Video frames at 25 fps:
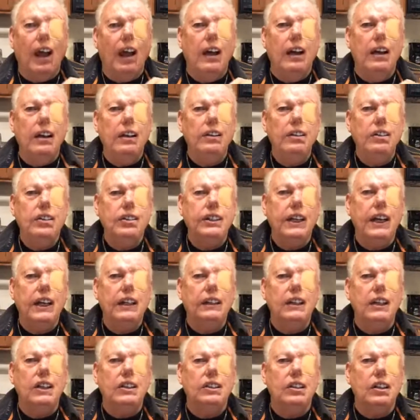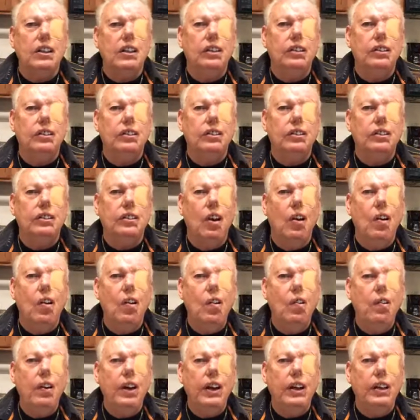Understand this.
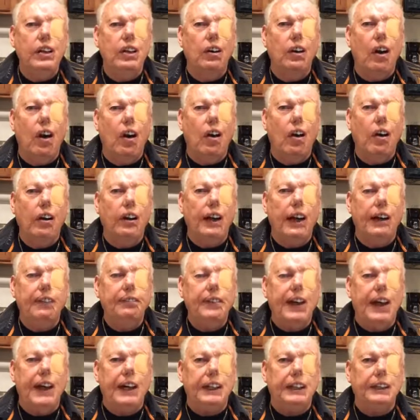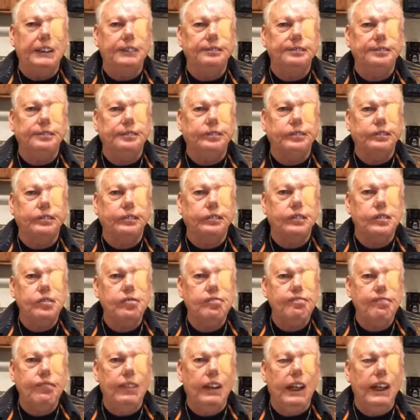Know in your heart and mind,
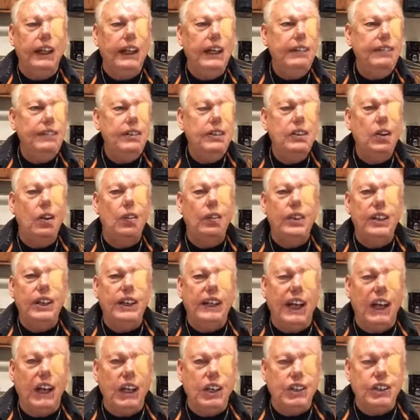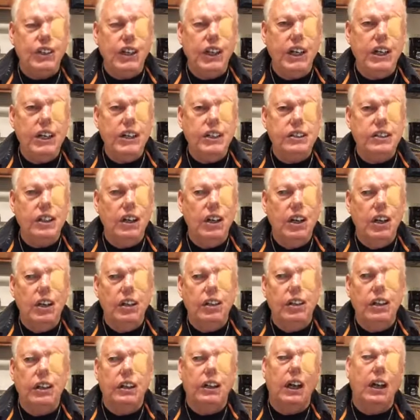even though when you can't see it,
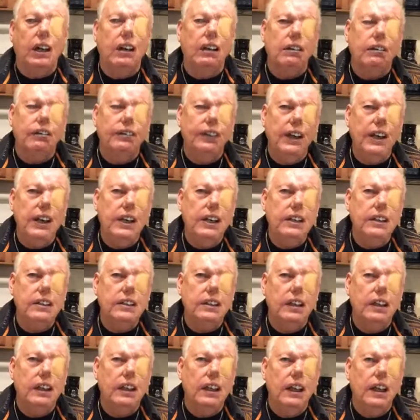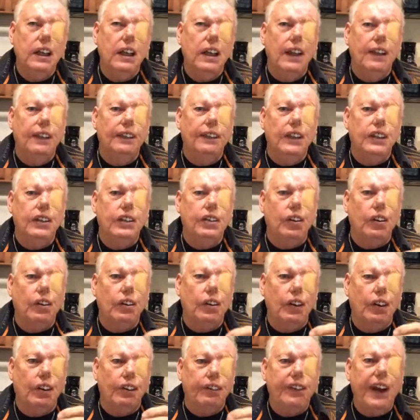you can't feel it, that
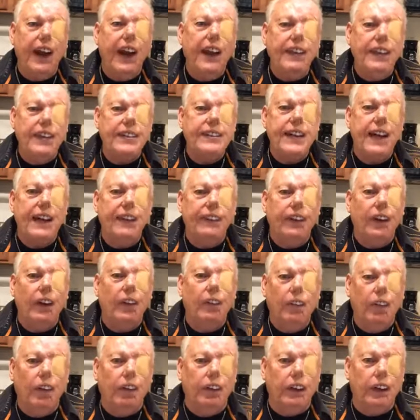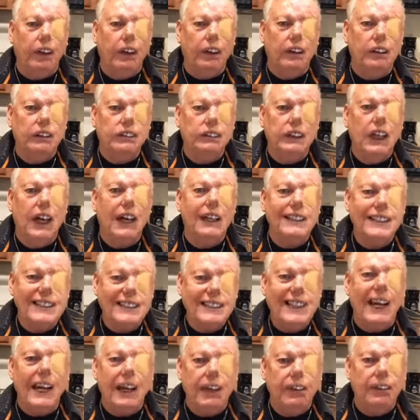your faith is out there working because God
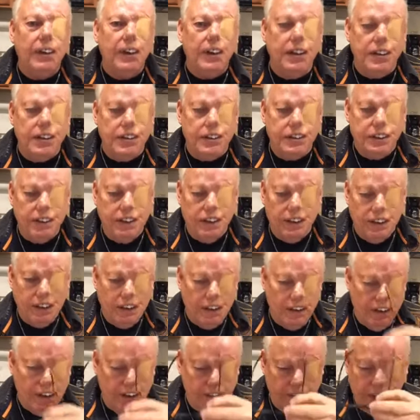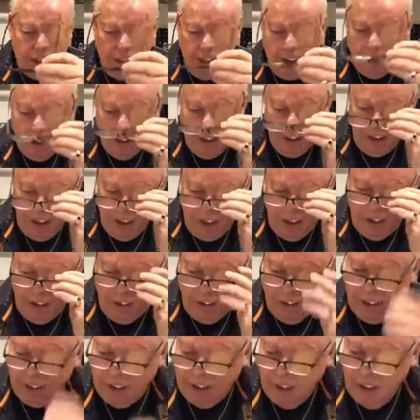said it was. Okay? All
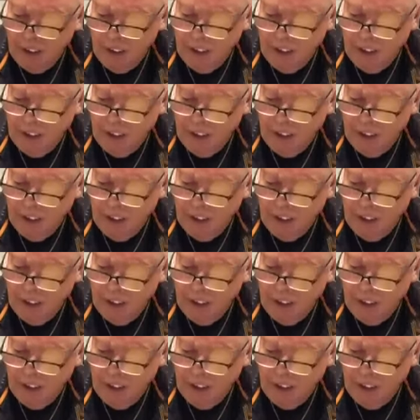right.